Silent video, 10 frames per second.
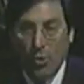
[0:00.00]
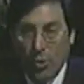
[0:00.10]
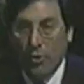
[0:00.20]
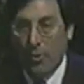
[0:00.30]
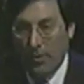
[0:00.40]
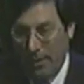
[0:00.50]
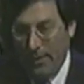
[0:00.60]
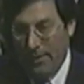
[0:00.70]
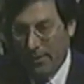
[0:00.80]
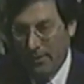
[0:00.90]
what you're doing
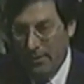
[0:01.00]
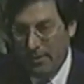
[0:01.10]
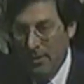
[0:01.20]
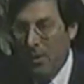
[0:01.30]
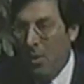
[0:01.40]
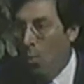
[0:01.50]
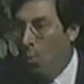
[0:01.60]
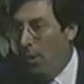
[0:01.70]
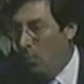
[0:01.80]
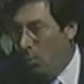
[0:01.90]
right here,
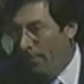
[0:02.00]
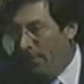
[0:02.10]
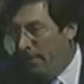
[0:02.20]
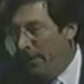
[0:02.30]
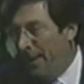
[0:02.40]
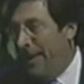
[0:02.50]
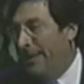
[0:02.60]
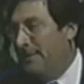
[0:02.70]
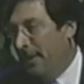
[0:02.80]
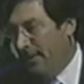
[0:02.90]
one woman
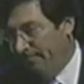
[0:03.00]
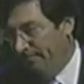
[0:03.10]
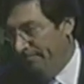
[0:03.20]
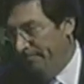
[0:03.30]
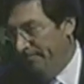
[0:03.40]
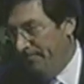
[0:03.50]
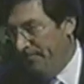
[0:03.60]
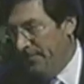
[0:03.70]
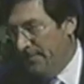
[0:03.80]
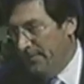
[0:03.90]
at a time.
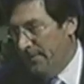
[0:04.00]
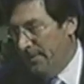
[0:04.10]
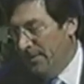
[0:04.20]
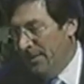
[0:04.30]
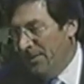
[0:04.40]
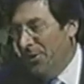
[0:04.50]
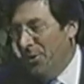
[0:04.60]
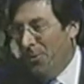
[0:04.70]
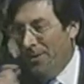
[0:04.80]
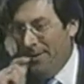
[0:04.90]

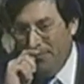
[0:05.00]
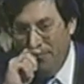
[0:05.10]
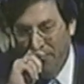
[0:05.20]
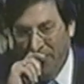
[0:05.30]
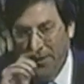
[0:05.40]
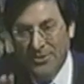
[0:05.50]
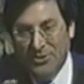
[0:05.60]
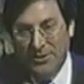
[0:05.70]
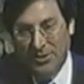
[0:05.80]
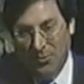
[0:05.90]
You know, we're in a
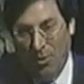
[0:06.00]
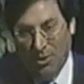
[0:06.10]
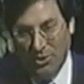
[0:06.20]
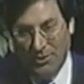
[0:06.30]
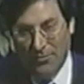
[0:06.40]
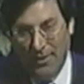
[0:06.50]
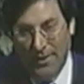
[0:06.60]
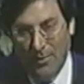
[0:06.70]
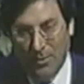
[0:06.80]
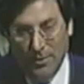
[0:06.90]
funny season in Washington
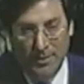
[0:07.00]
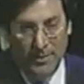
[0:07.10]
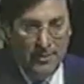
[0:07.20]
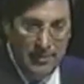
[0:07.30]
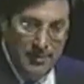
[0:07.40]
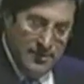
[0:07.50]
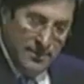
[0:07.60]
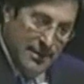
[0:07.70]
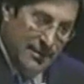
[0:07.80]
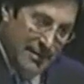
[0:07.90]
right now. We're
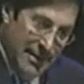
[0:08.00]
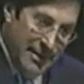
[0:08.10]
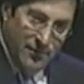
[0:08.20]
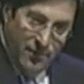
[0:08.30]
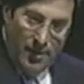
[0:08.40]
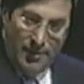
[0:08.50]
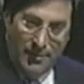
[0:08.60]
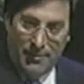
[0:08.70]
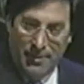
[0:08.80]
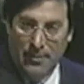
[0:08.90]
seeing the end of
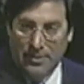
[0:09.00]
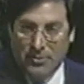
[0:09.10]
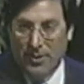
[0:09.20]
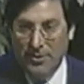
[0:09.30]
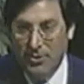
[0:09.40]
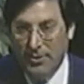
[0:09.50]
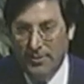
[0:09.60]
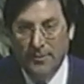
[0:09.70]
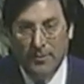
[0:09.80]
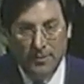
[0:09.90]
one
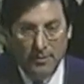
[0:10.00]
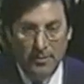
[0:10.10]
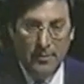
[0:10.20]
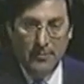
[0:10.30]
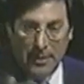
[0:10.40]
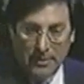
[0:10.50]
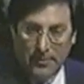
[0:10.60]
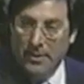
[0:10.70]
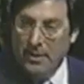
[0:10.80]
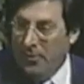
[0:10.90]
administration and
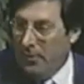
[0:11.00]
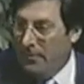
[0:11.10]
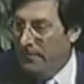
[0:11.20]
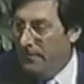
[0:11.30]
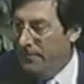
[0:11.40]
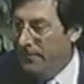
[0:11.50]
about to be another.